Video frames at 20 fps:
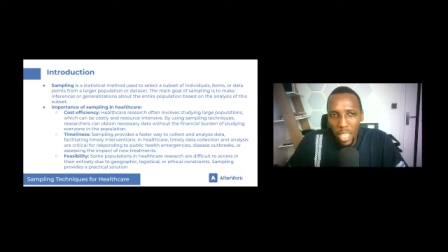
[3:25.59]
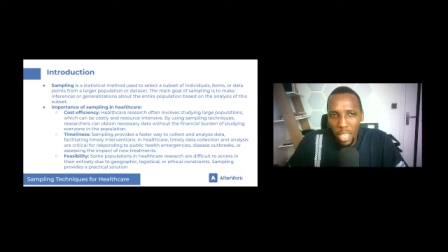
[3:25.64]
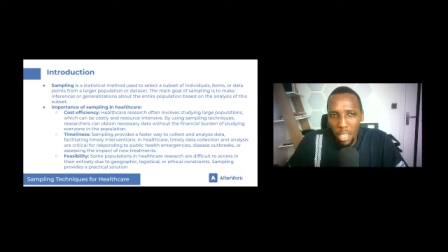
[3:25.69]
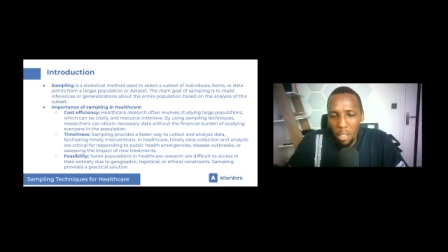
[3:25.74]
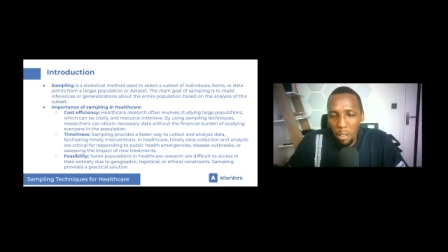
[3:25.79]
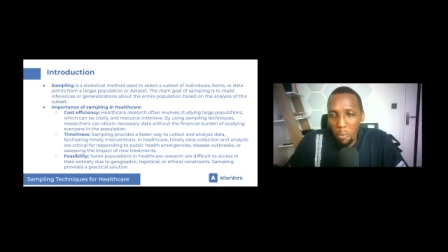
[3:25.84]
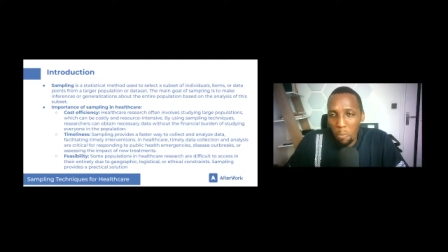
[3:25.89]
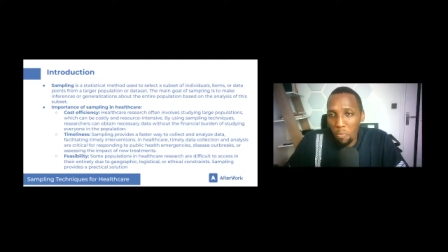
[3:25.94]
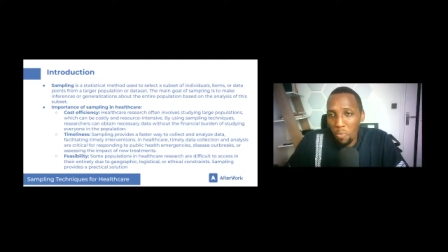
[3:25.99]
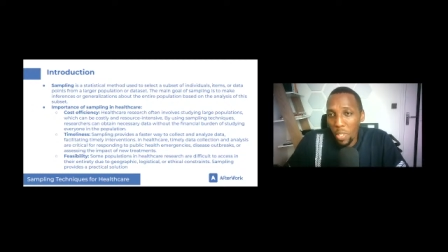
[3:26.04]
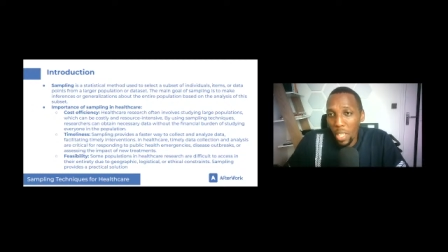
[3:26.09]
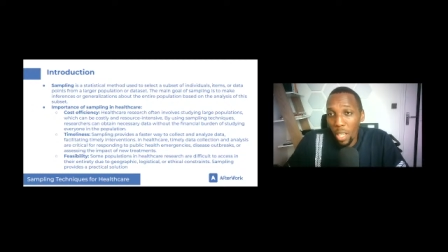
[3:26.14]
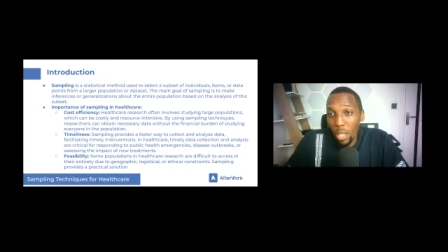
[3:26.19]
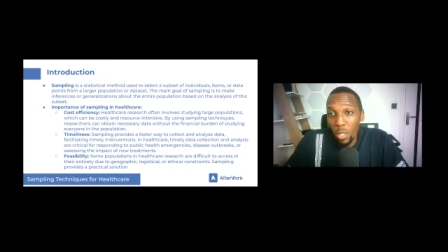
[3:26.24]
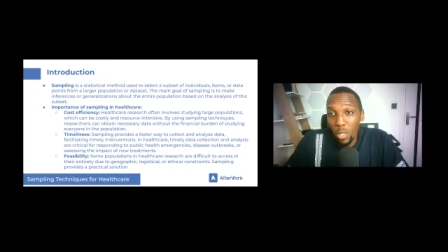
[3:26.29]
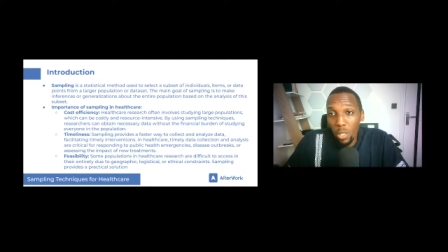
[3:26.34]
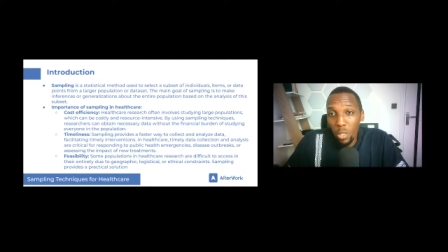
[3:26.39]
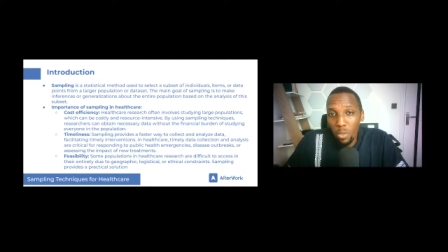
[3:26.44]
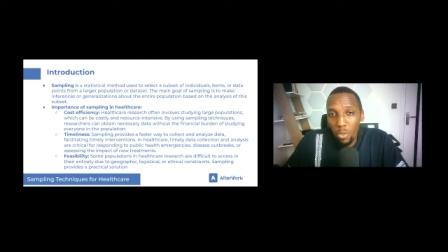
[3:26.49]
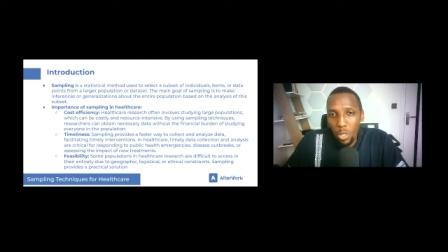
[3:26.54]
a
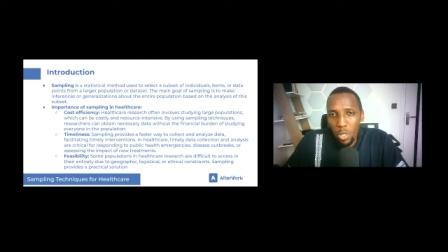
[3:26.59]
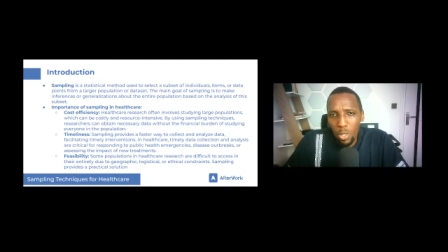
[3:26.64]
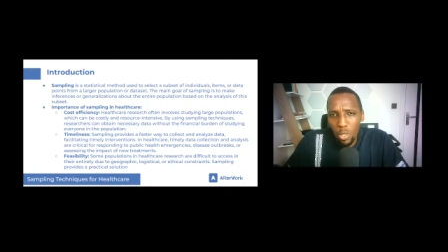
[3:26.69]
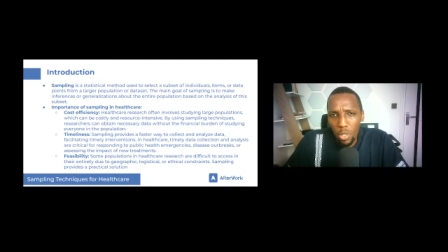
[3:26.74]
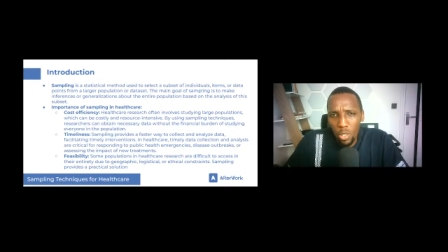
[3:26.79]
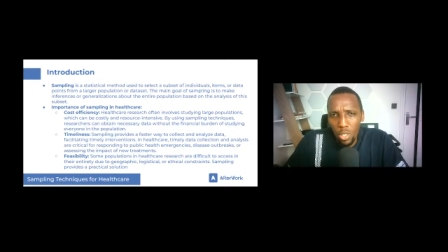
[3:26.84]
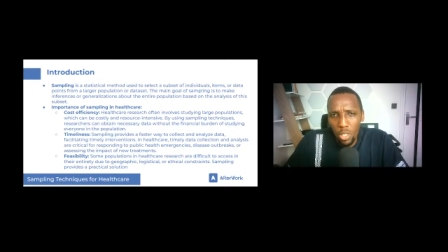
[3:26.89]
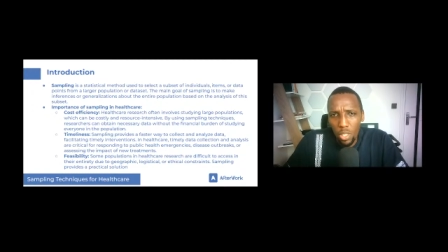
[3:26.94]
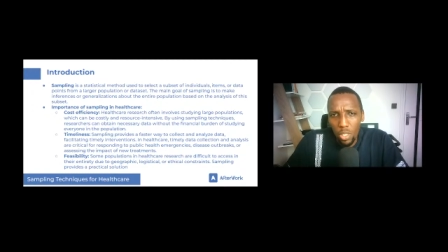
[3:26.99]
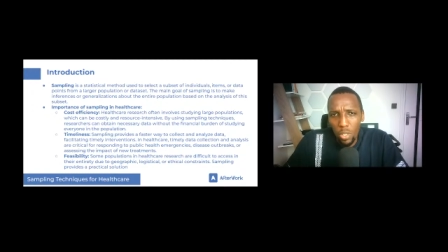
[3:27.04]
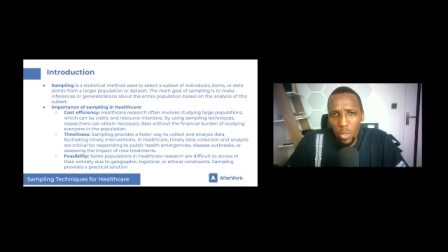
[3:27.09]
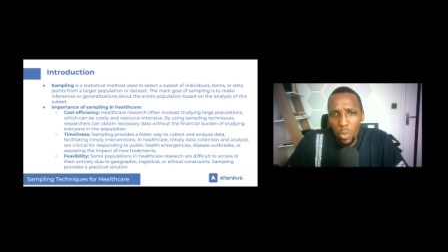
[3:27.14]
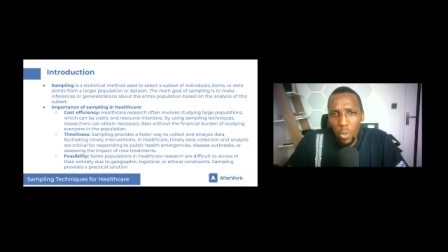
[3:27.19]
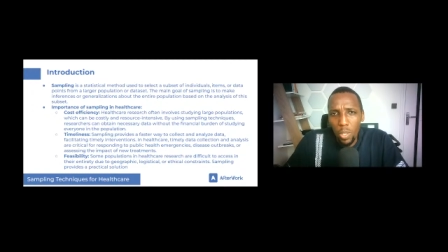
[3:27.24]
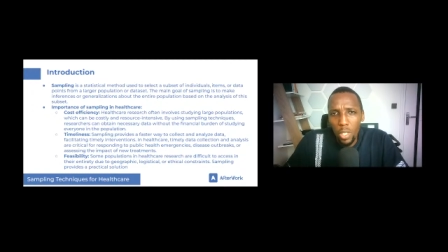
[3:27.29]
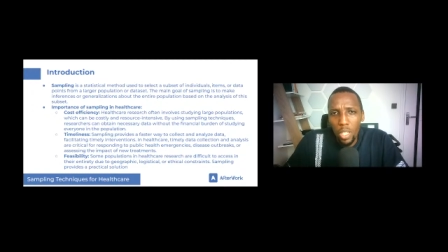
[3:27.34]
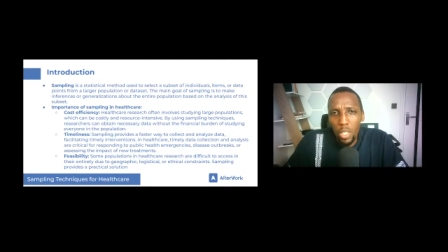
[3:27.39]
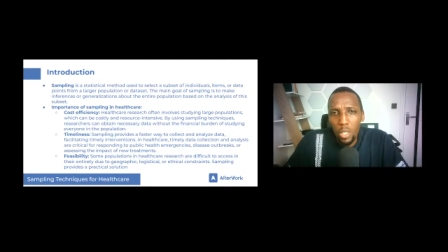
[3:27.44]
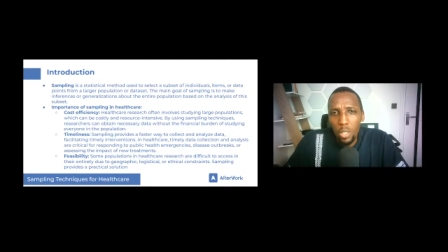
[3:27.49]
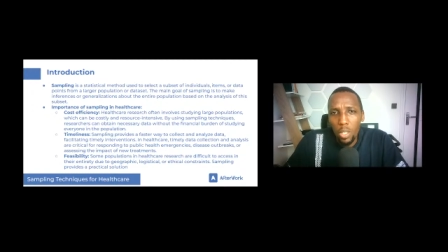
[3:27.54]
lot of resources.
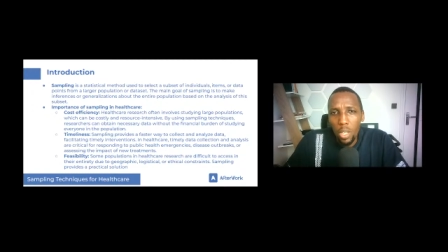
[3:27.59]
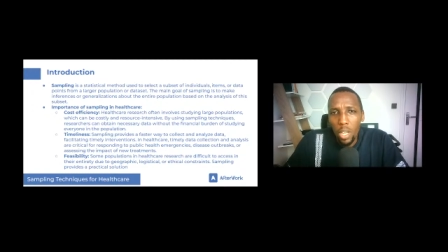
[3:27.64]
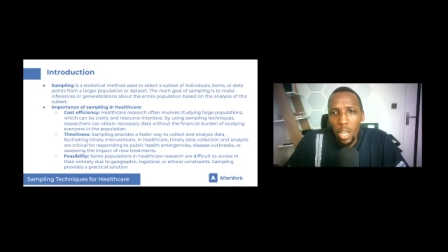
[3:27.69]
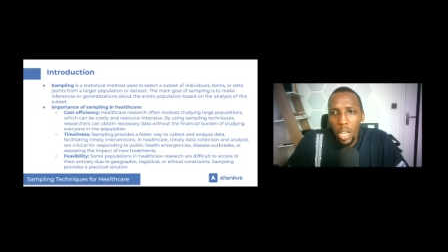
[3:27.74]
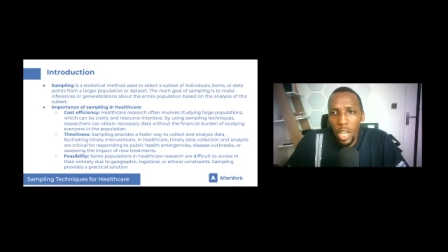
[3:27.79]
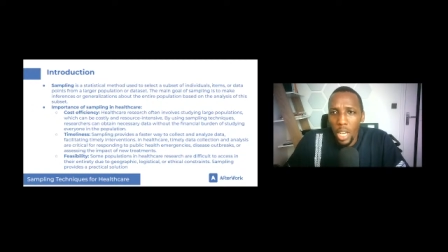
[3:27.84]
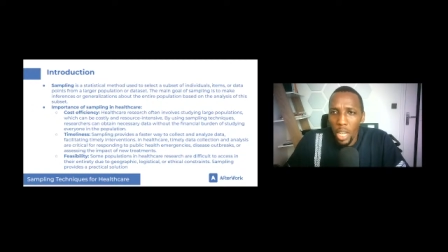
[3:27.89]
You need